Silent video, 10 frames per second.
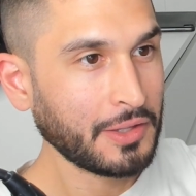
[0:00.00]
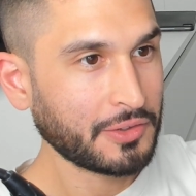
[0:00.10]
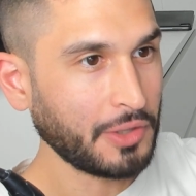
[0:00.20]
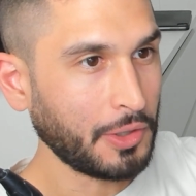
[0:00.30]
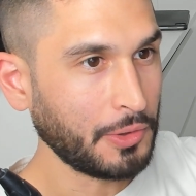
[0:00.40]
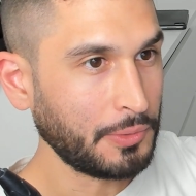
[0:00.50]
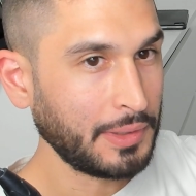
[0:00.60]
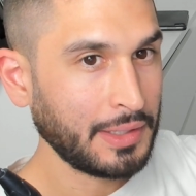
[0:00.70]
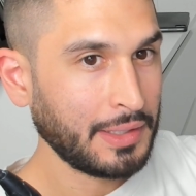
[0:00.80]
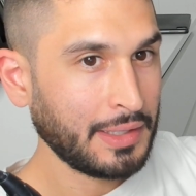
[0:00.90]

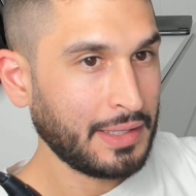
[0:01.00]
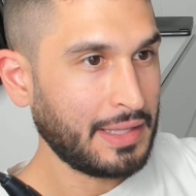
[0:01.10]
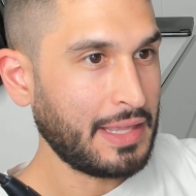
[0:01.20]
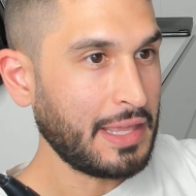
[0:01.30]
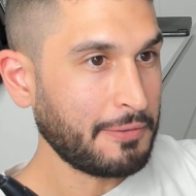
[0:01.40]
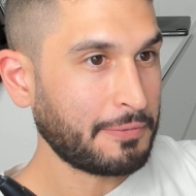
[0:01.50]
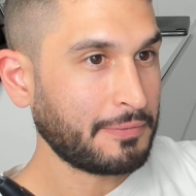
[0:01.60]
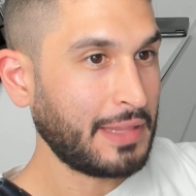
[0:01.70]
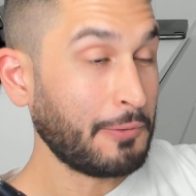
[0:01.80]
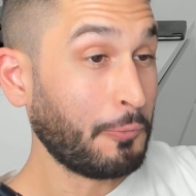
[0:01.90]
So if
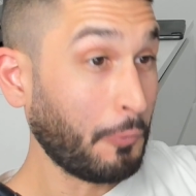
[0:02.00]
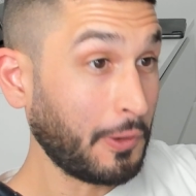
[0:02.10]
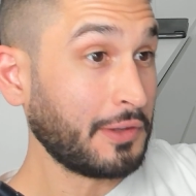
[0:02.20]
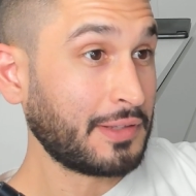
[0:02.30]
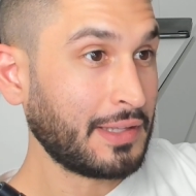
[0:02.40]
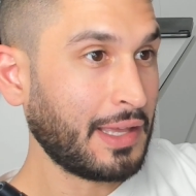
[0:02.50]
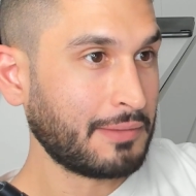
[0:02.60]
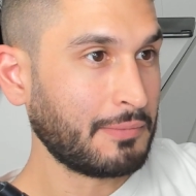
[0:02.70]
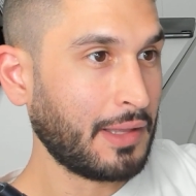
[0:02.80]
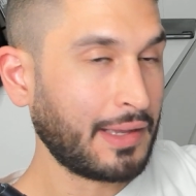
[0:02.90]
they were to
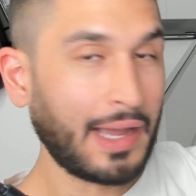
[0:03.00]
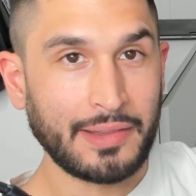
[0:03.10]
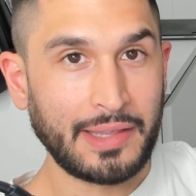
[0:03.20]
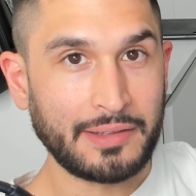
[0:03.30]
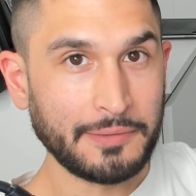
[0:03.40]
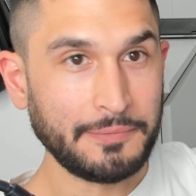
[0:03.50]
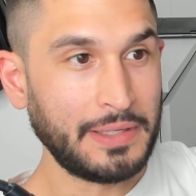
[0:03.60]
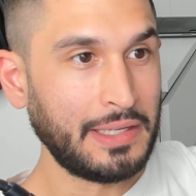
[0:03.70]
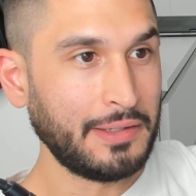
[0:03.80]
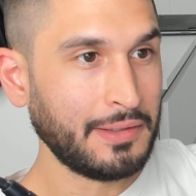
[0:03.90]
get a guy like
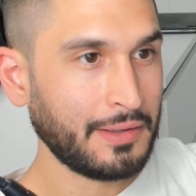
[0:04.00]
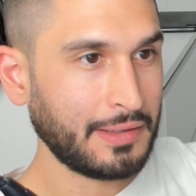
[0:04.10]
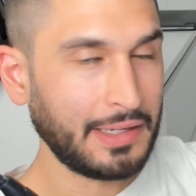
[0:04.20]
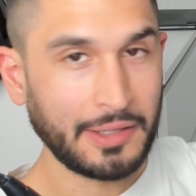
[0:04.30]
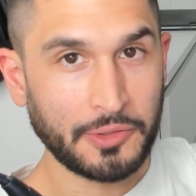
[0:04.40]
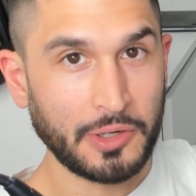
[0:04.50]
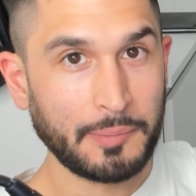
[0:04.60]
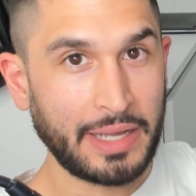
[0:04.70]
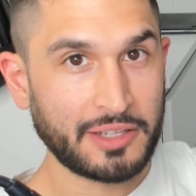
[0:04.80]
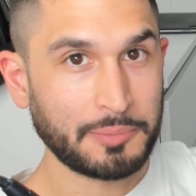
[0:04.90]
LaVine, getting a third
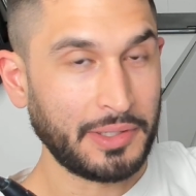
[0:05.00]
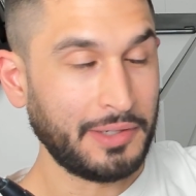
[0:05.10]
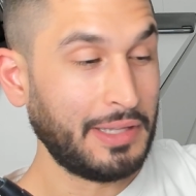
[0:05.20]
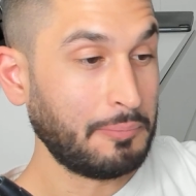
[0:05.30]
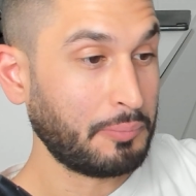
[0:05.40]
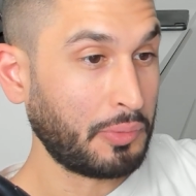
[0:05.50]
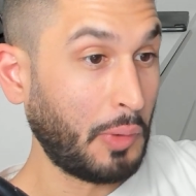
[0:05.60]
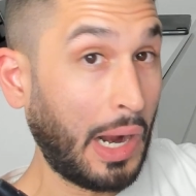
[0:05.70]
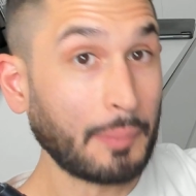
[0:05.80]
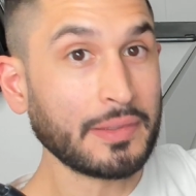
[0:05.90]
max player, they'd
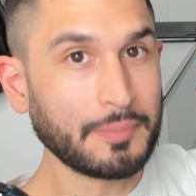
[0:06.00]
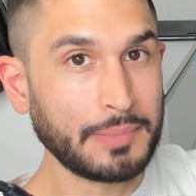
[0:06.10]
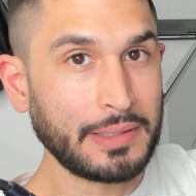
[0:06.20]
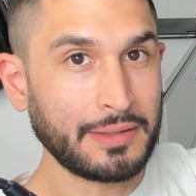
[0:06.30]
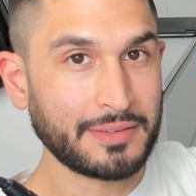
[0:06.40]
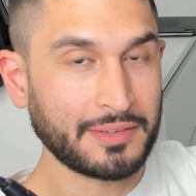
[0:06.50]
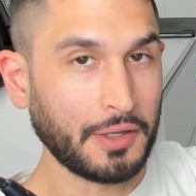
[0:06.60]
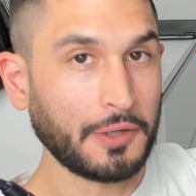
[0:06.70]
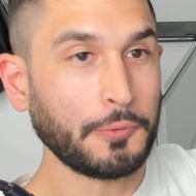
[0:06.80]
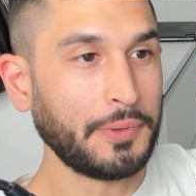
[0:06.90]
probably be
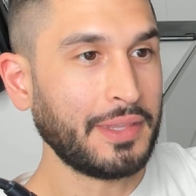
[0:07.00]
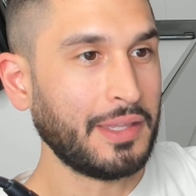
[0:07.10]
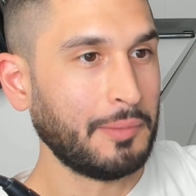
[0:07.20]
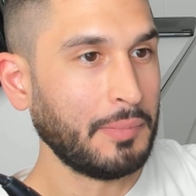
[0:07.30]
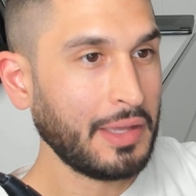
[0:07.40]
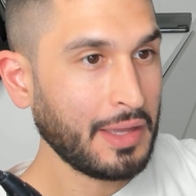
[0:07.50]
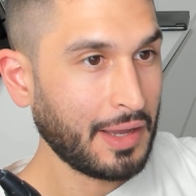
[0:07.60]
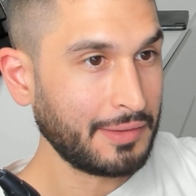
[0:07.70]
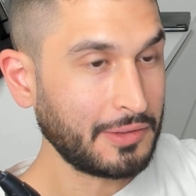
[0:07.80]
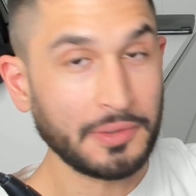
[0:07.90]
stuck with him
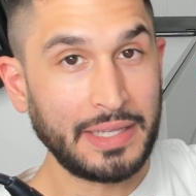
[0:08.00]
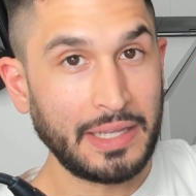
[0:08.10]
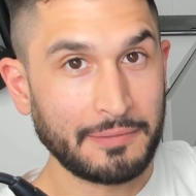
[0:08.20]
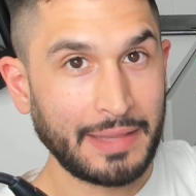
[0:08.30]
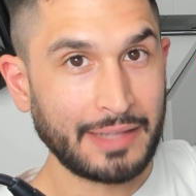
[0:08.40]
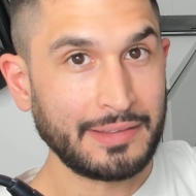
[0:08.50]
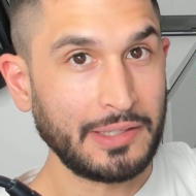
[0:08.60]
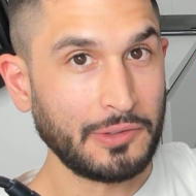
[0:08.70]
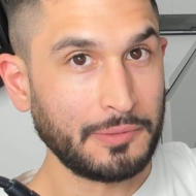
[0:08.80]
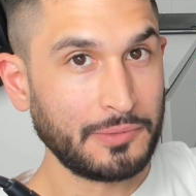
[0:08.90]
until the end of that
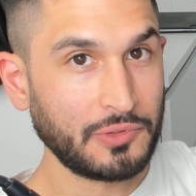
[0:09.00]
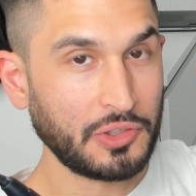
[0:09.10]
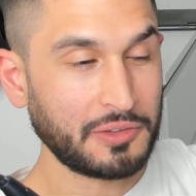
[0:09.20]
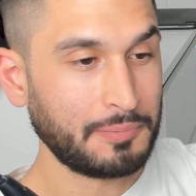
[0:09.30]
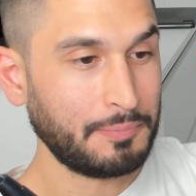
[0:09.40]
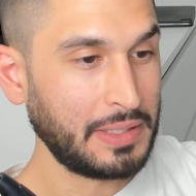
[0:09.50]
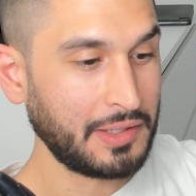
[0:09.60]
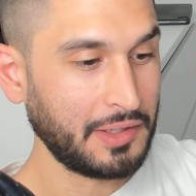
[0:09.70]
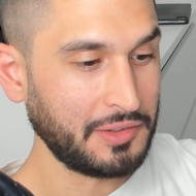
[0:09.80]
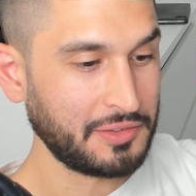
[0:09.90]
deal, just
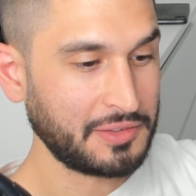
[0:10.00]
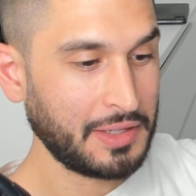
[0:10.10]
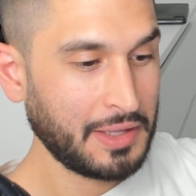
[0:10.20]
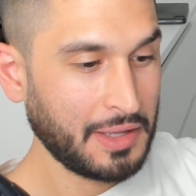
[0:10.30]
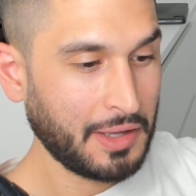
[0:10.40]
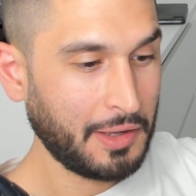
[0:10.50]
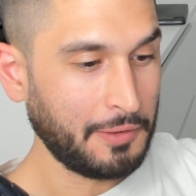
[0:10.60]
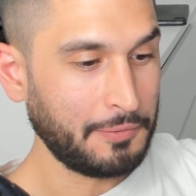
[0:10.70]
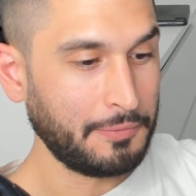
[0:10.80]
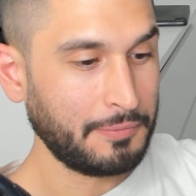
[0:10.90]
because
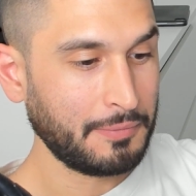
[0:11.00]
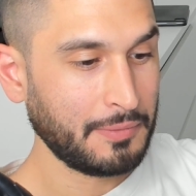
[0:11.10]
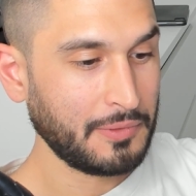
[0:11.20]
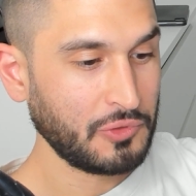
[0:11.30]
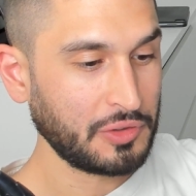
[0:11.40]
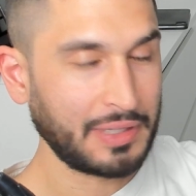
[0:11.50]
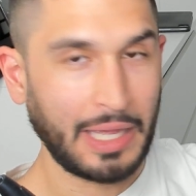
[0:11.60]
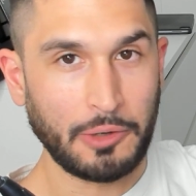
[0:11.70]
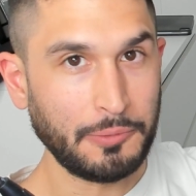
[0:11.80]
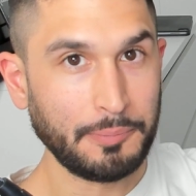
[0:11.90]
of just
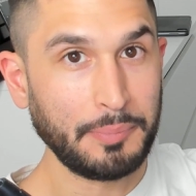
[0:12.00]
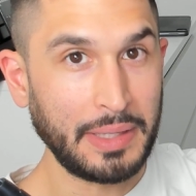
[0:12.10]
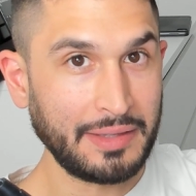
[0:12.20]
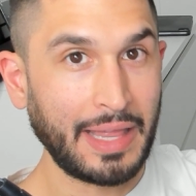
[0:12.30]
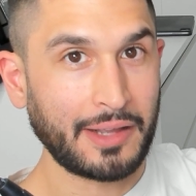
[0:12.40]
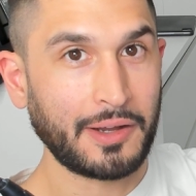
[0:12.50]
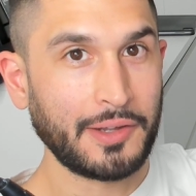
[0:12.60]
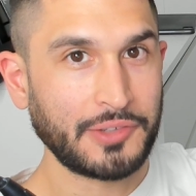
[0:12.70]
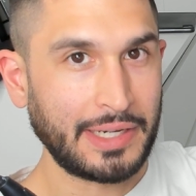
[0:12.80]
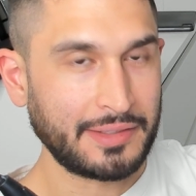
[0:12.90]
how big that
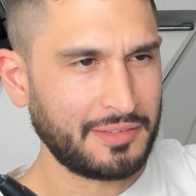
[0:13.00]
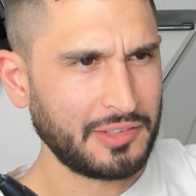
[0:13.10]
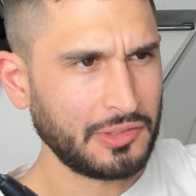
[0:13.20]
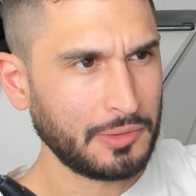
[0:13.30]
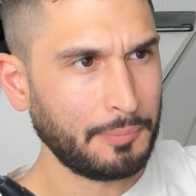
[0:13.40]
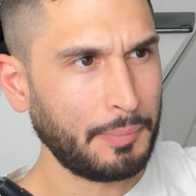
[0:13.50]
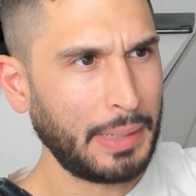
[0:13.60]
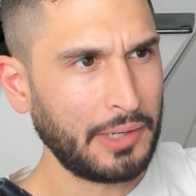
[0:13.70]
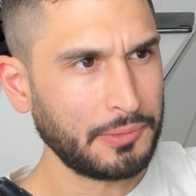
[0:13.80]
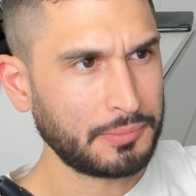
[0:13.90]
contract is. Still
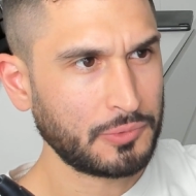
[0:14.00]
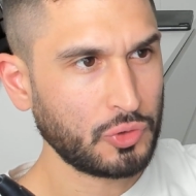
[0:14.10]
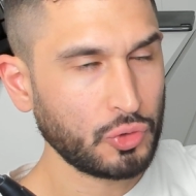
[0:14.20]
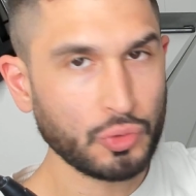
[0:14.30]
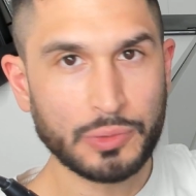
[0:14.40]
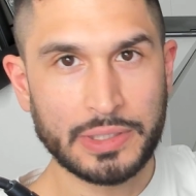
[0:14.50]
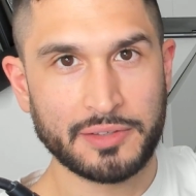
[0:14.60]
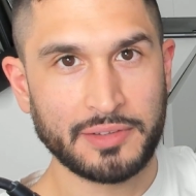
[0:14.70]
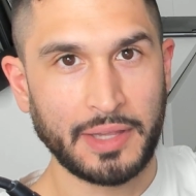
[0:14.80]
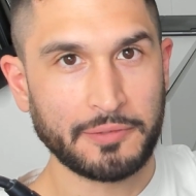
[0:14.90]
about 2
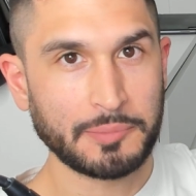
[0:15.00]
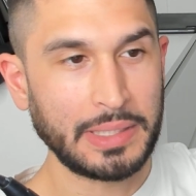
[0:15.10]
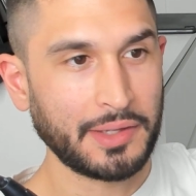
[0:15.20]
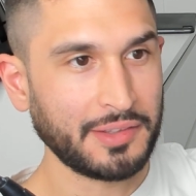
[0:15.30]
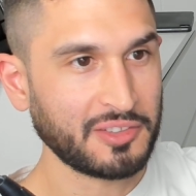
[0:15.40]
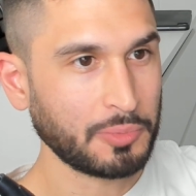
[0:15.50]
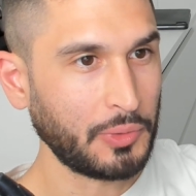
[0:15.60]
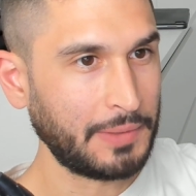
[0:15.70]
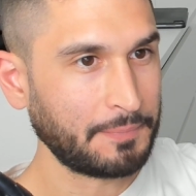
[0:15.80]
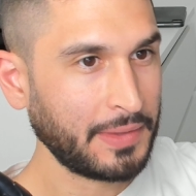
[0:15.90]
years left beyond this
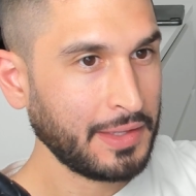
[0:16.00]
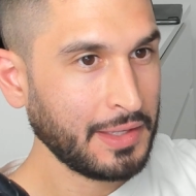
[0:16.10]
point.